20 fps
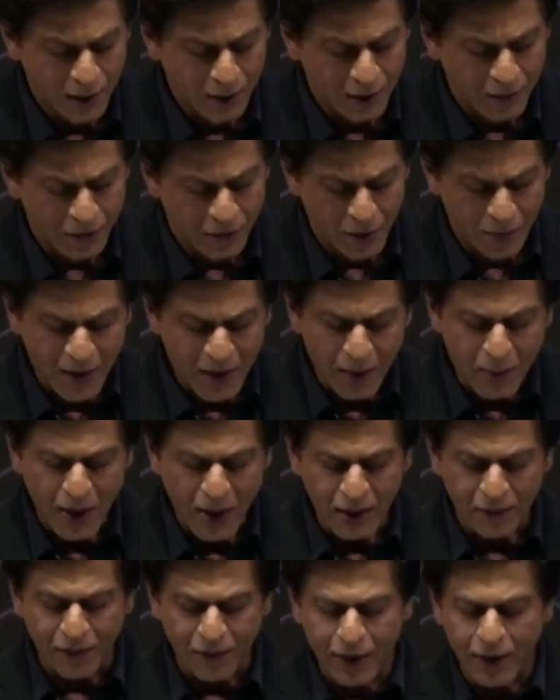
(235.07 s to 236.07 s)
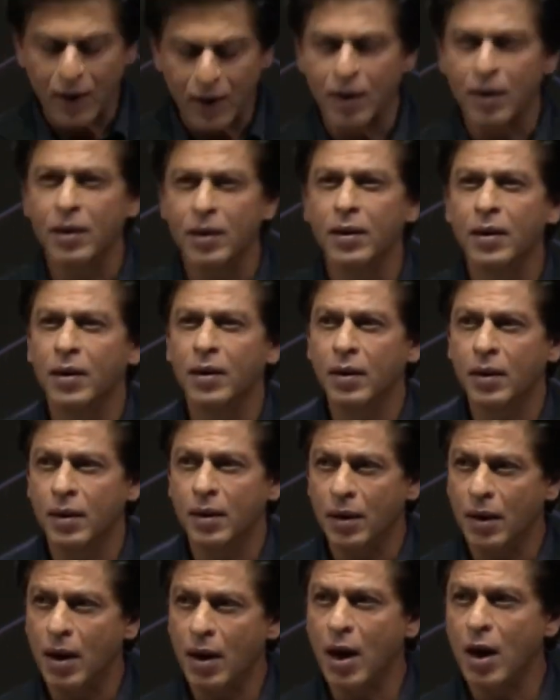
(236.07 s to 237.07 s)
From them I have learned
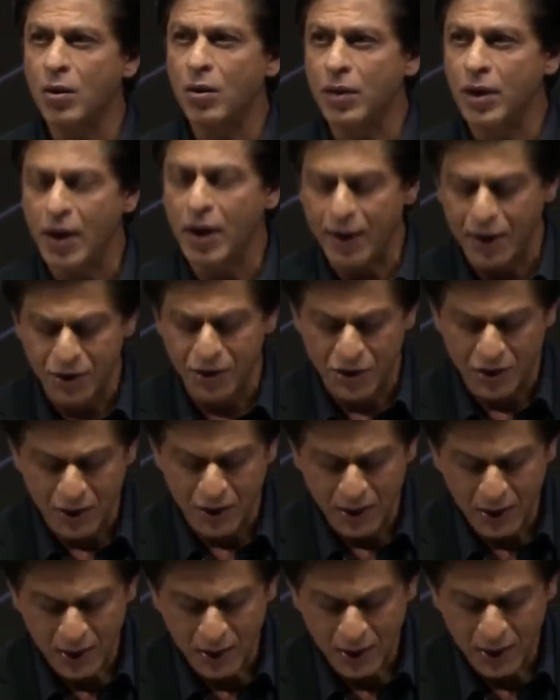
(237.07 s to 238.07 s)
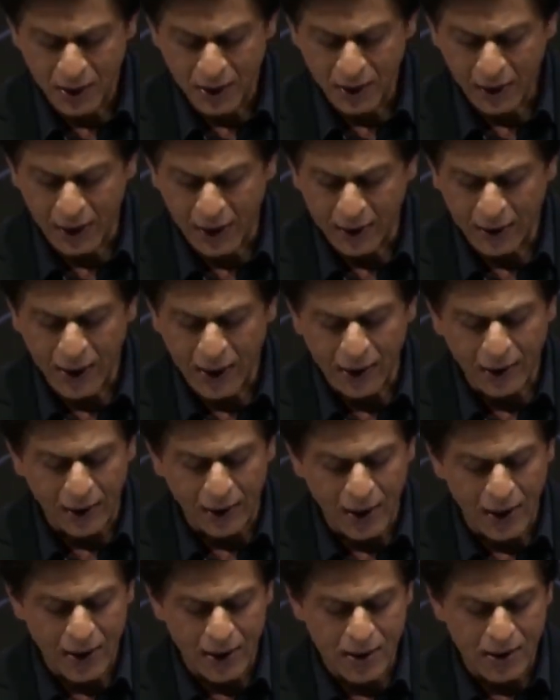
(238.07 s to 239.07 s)
how courage can
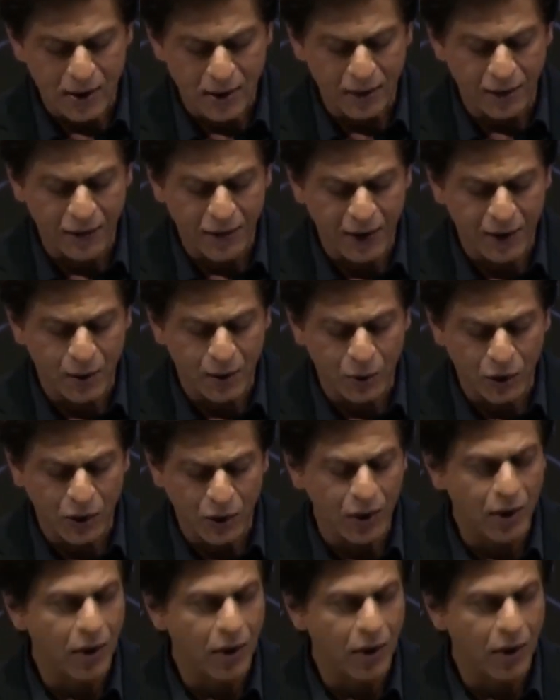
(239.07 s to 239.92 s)
catalyze victimhood